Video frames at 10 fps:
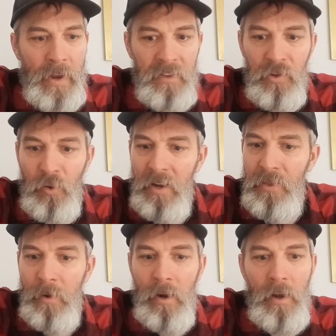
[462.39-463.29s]
like the
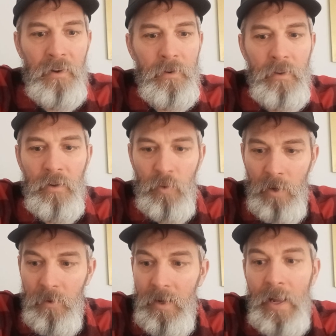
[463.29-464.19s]
2300, the
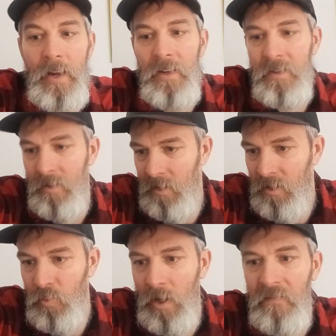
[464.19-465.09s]
21 days, and then the
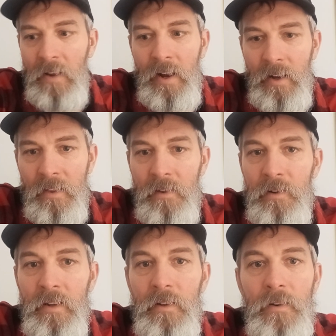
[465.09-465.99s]
1290 and
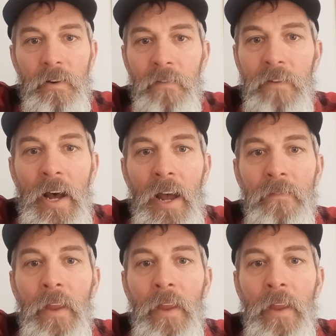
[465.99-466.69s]
1335.